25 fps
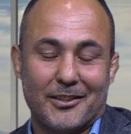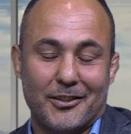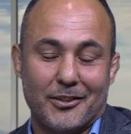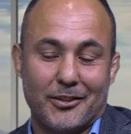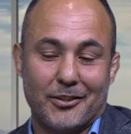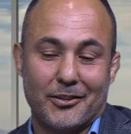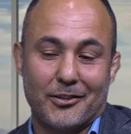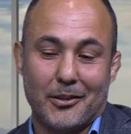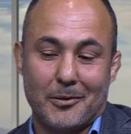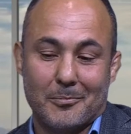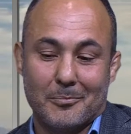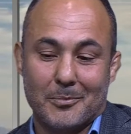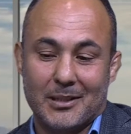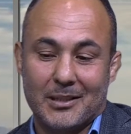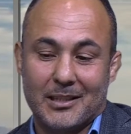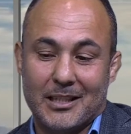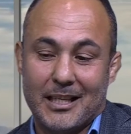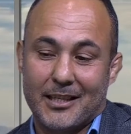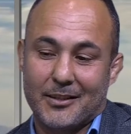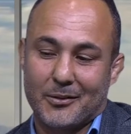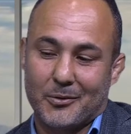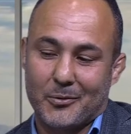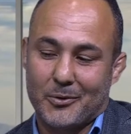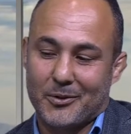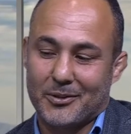a, a good
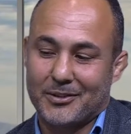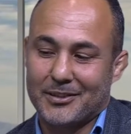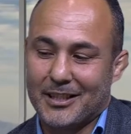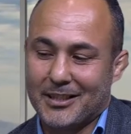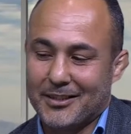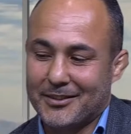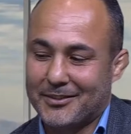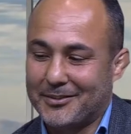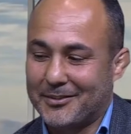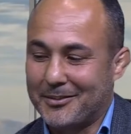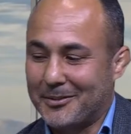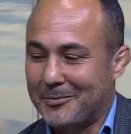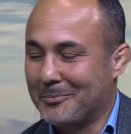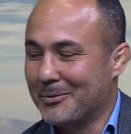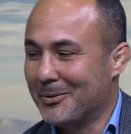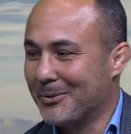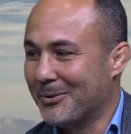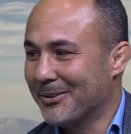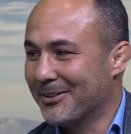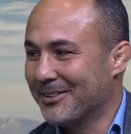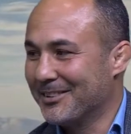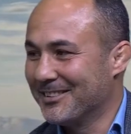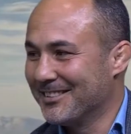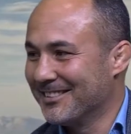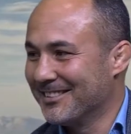landlord, not a slumlord.